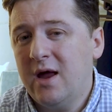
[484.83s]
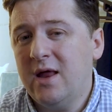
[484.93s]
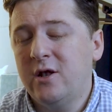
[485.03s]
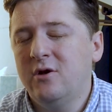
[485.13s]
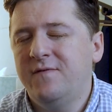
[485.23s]

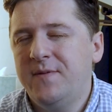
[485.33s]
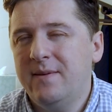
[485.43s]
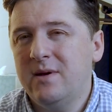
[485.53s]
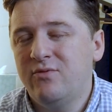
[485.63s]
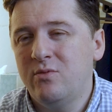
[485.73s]
And I'd love to
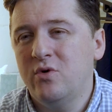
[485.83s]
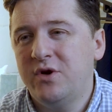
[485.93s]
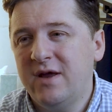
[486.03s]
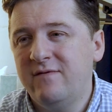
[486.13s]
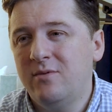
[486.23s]
be able to
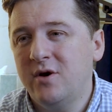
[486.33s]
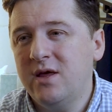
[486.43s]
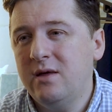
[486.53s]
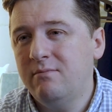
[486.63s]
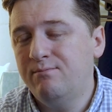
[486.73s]
promote it to
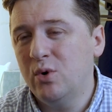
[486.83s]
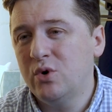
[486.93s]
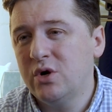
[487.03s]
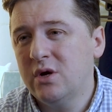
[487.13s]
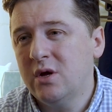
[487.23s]
everybody, but